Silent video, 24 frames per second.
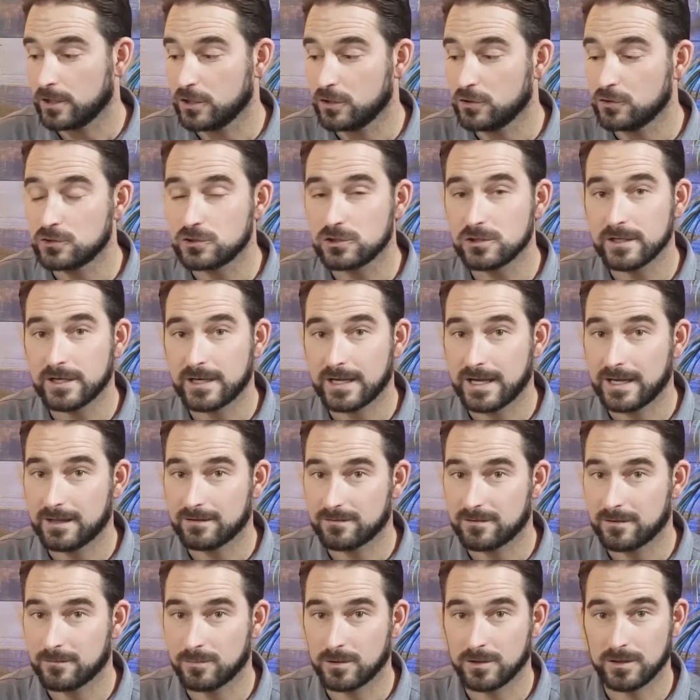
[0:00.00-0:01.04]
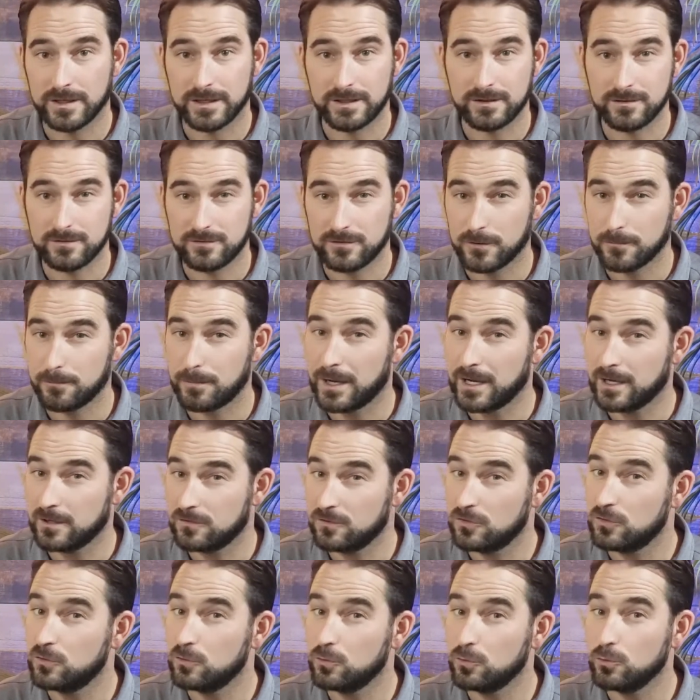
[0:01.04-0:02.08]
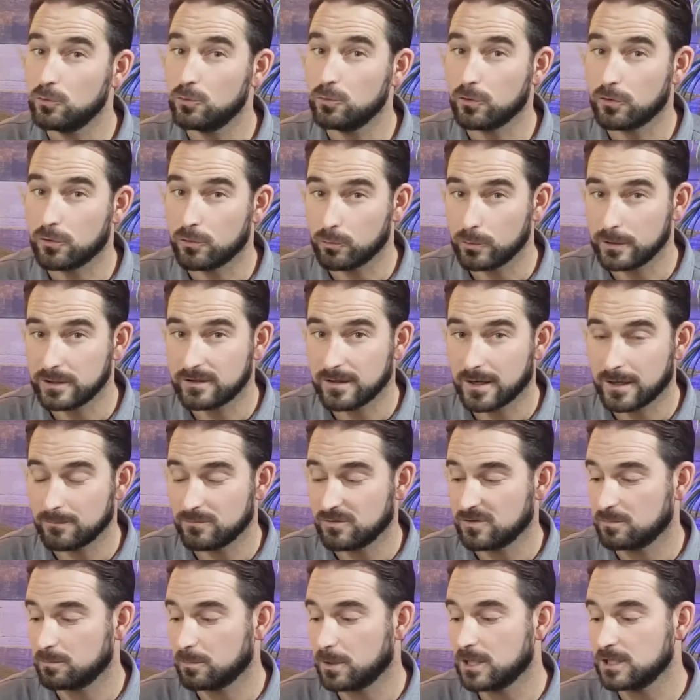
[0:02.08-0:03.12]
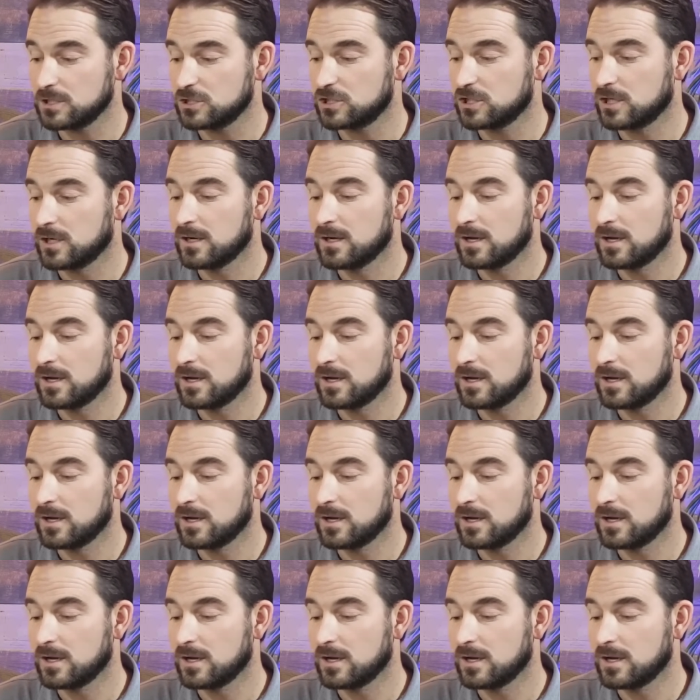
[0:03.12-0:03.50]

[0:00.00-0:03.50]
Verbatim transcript: Usually to get something like this, you're paying two to three times as much.